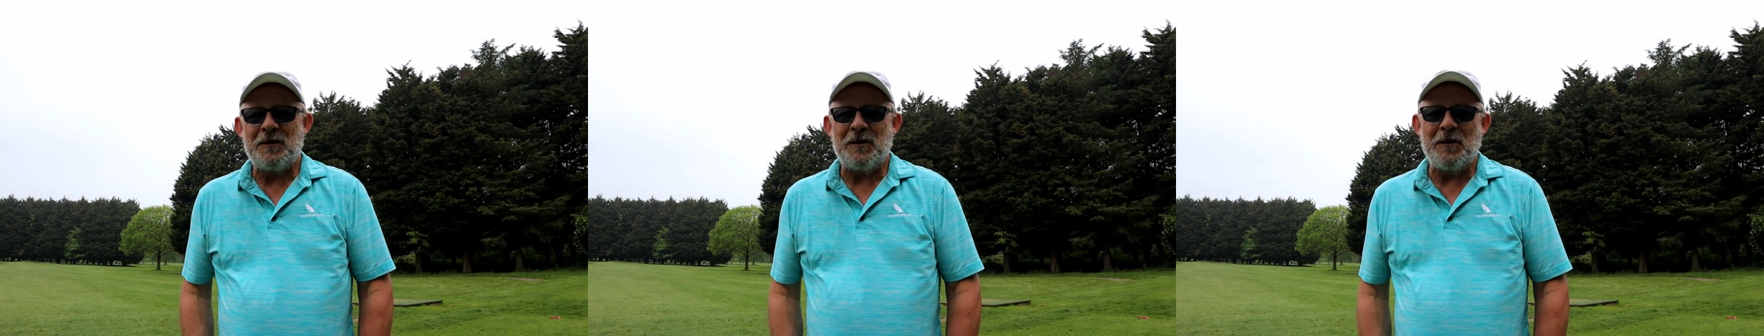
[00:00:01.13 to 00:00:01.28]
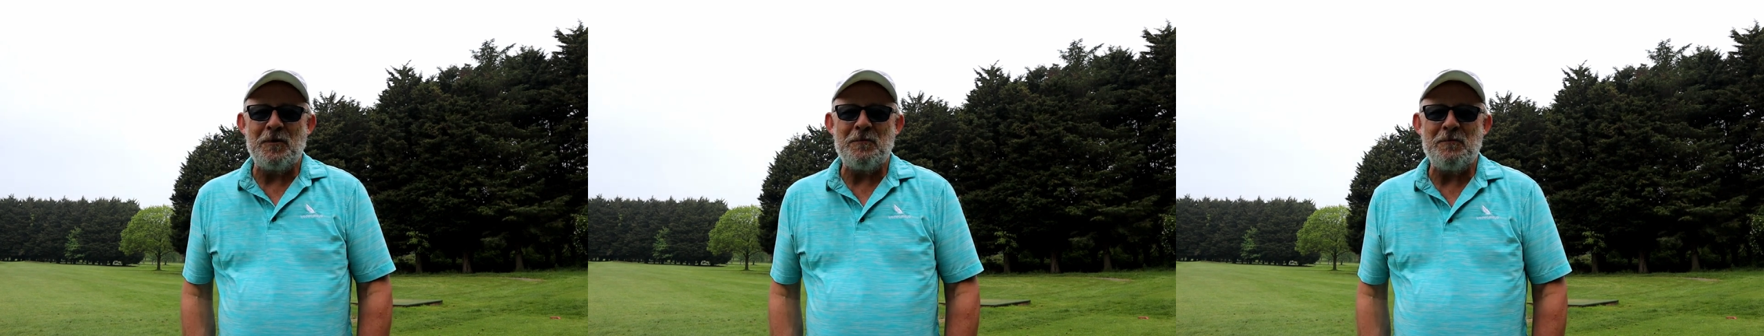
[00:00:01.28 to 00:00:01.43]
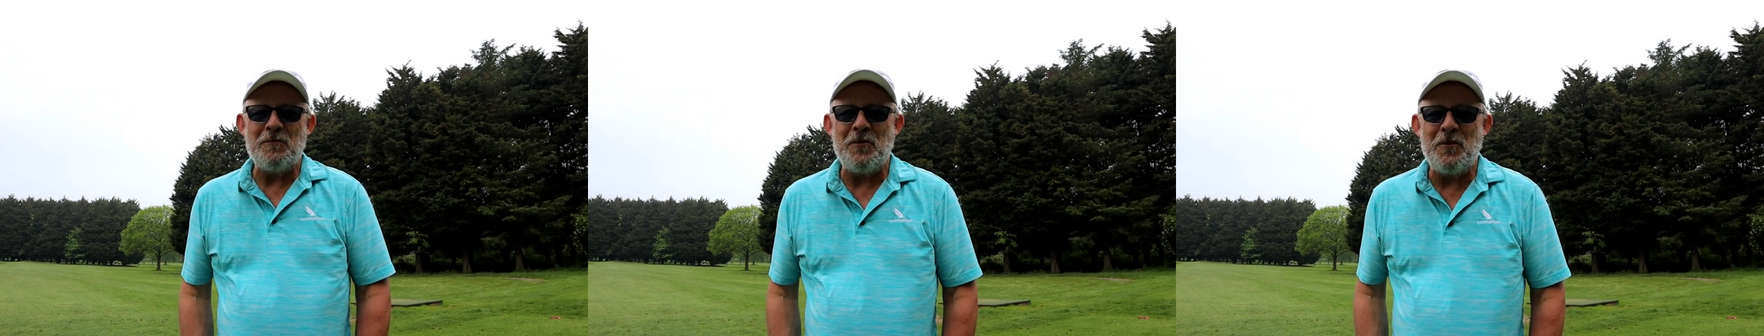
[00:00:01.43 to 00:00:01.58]

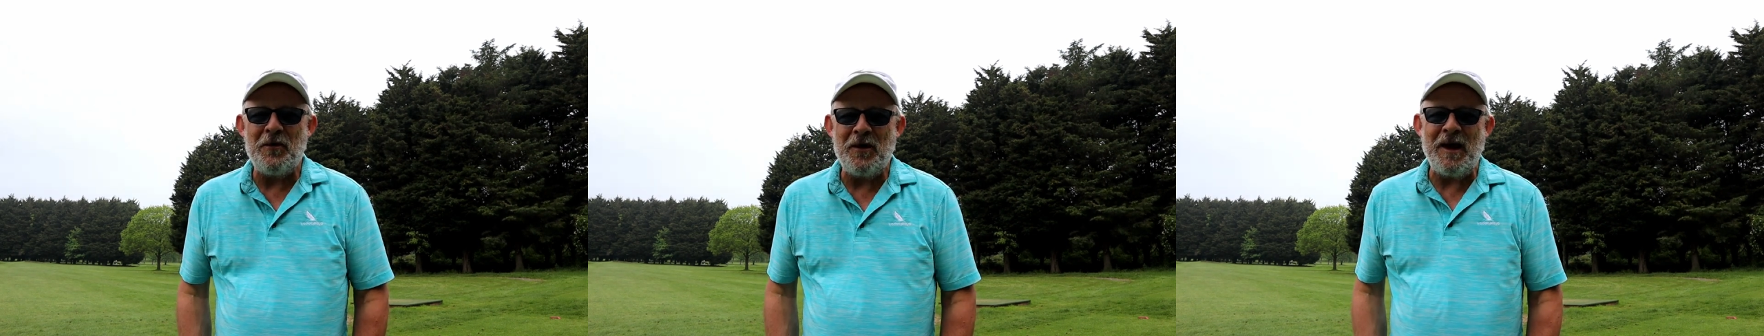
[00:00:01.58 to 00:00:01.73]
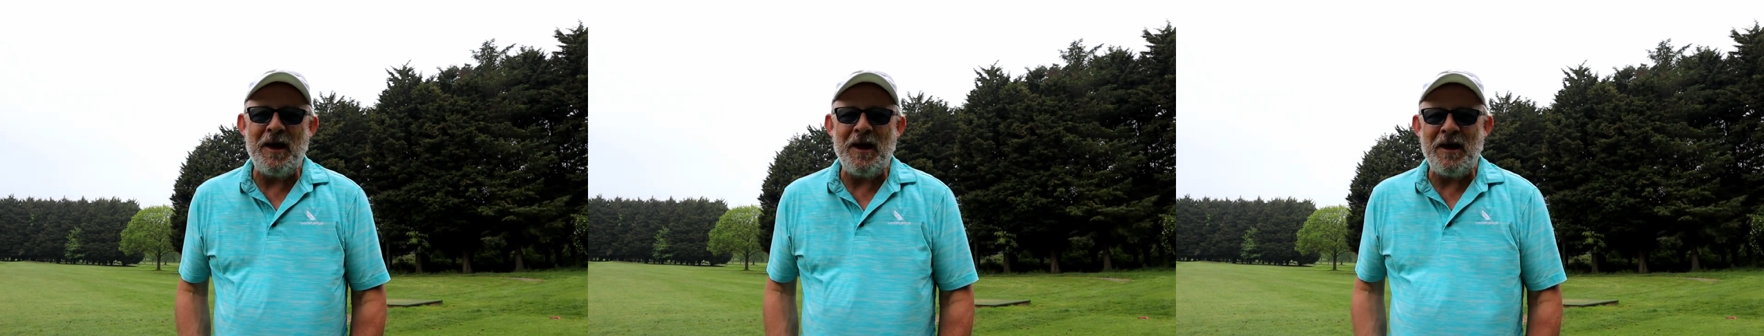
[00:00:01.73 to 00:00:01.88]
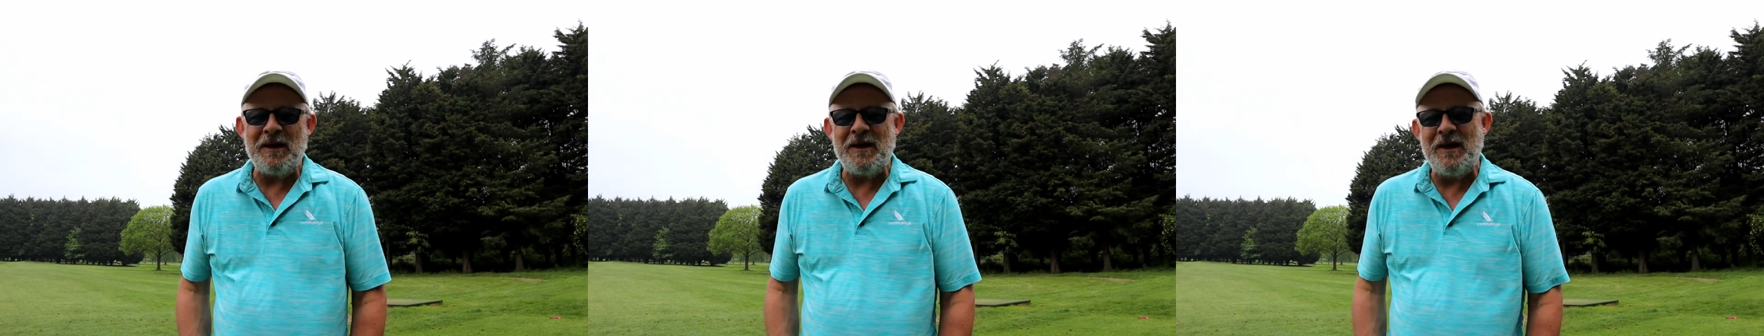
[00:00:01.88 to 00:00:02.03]
Good
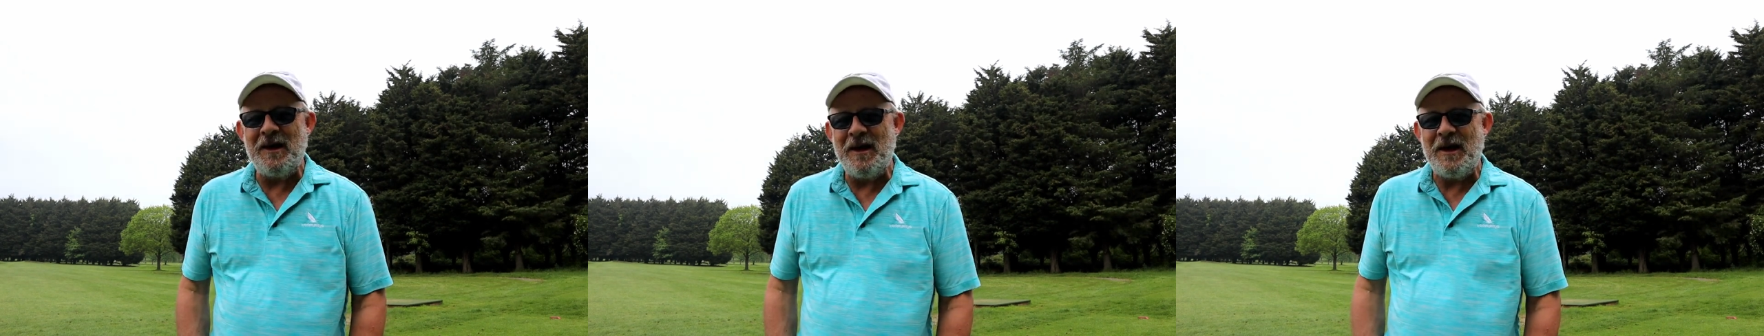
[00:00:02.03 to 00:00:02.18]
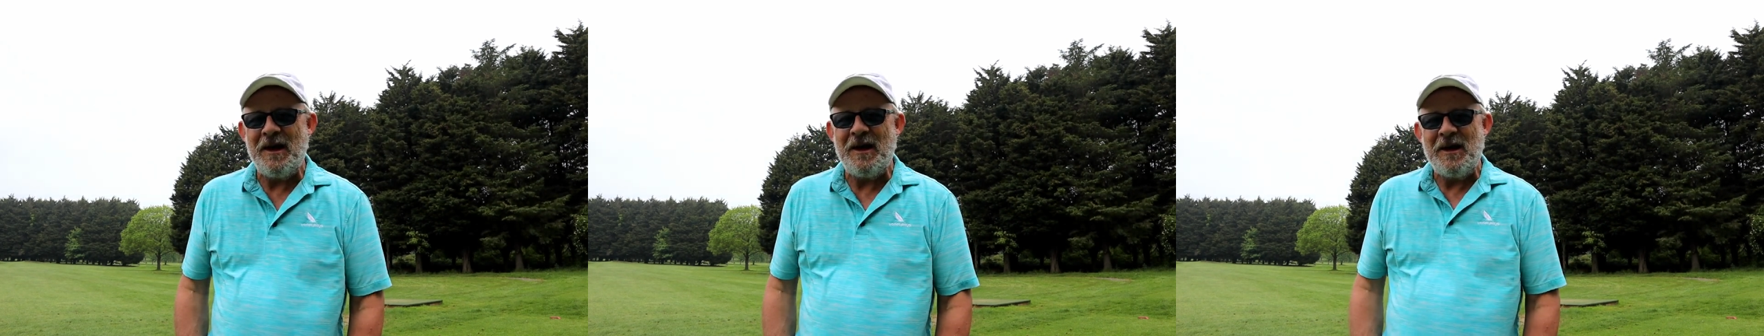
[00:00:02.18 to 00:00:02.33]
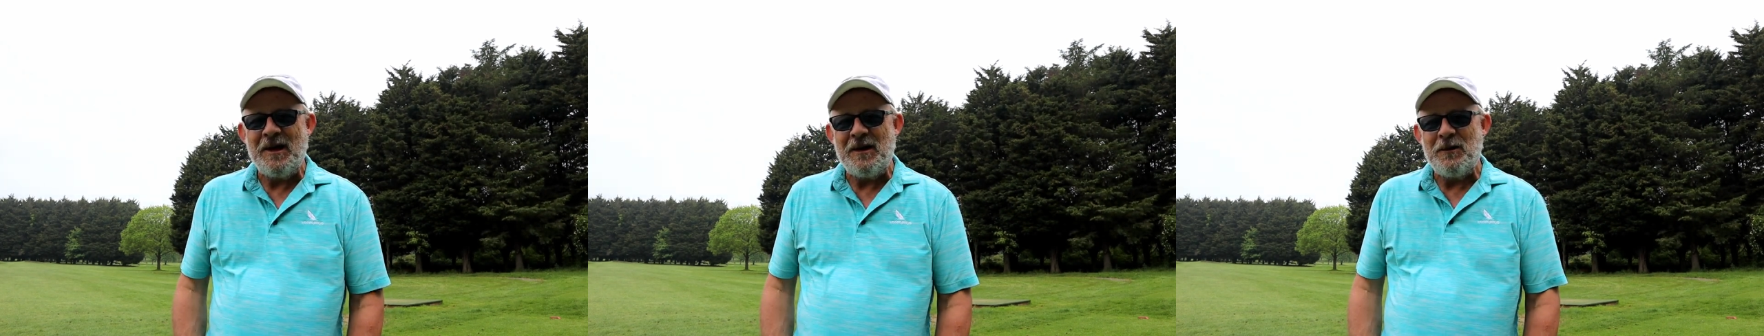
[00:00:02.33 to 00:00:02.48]
morning.
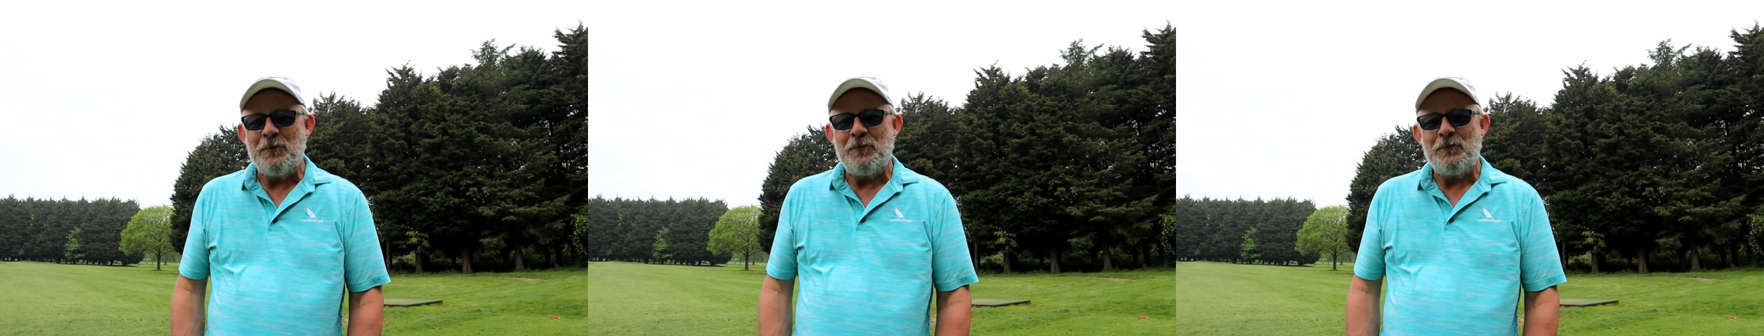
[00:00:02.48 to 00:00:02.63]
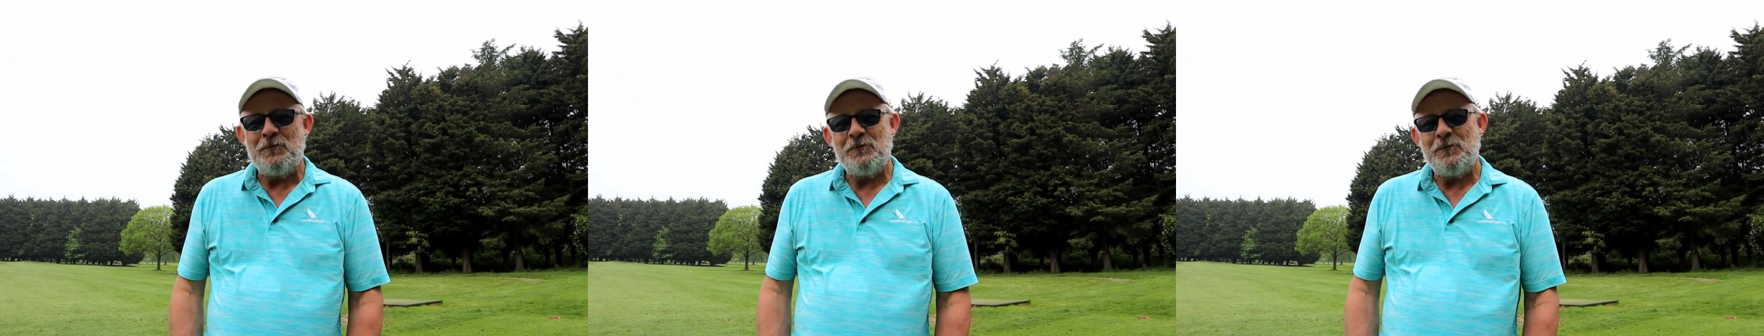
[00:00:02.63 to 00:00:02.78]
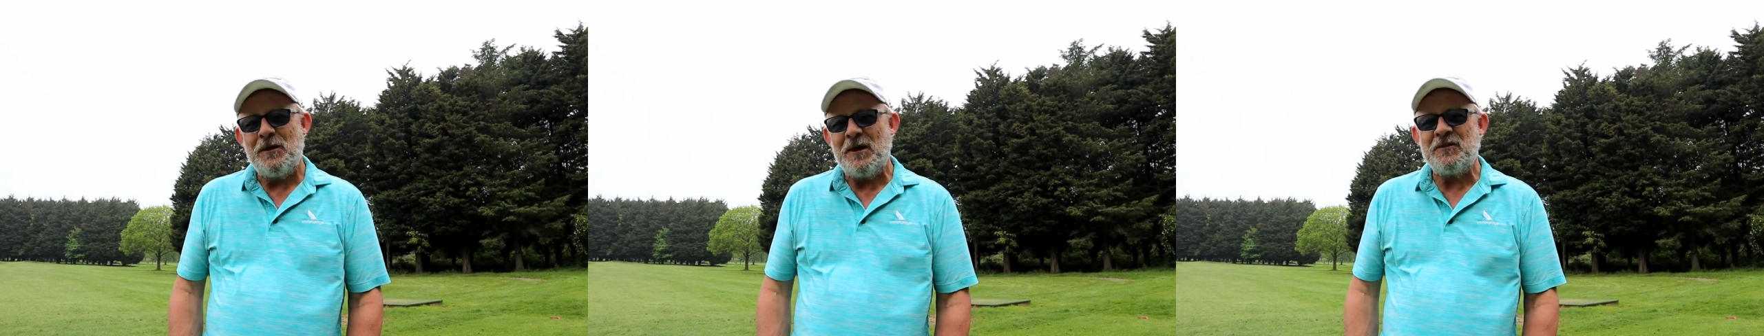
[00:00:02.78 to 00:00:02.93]

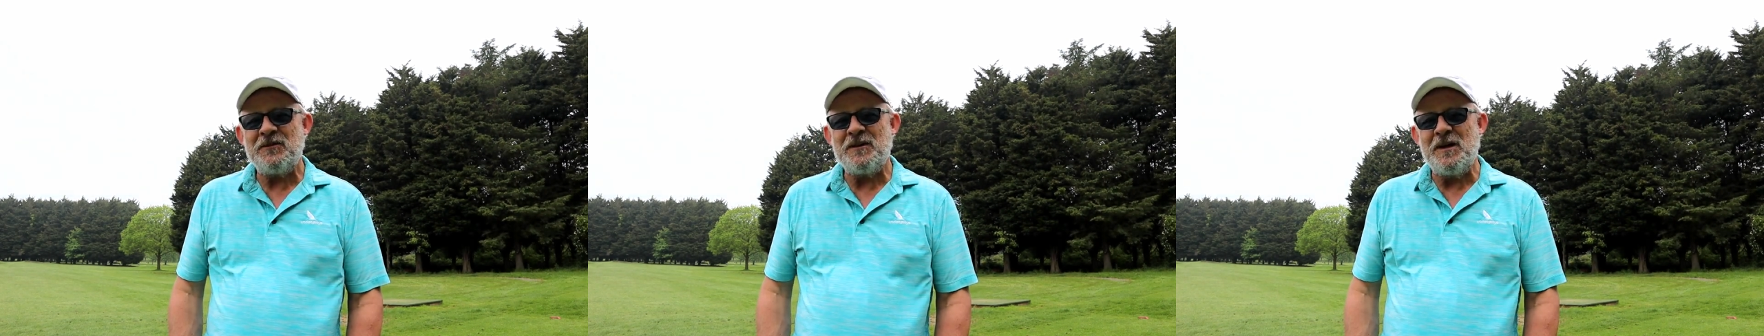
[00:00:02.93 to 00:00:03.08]
Well,